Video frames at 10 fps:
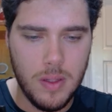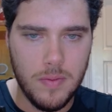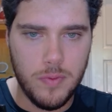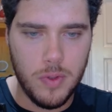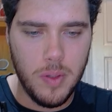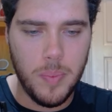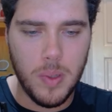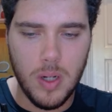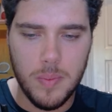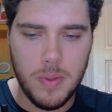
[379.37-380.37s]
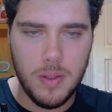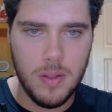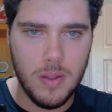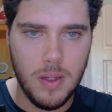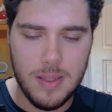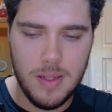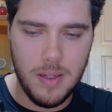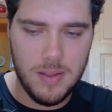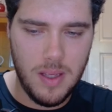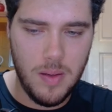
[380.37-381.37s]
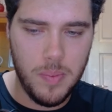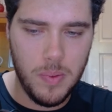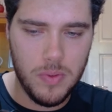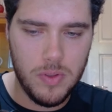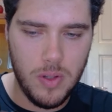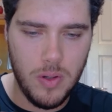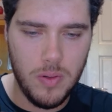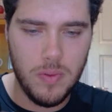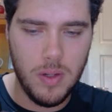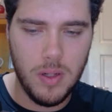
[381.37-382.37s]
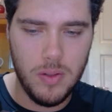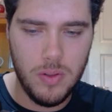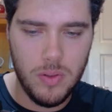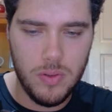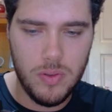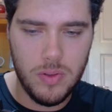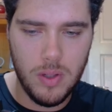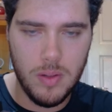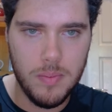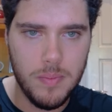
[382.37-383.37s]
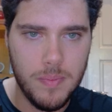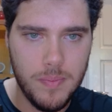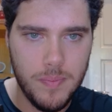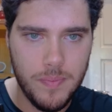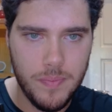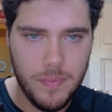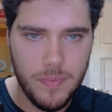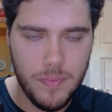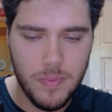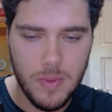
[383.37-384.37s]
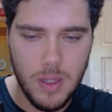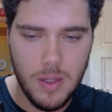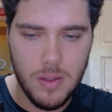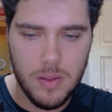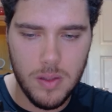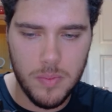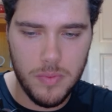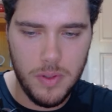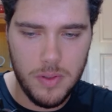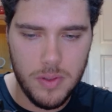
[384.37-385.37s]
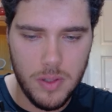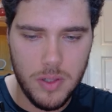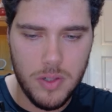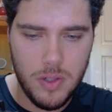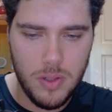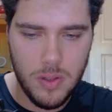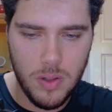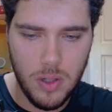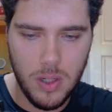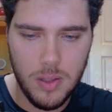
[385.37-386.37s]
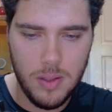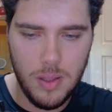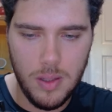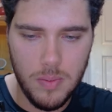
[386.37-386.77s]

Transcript: for the prompt as an example. So do some research on the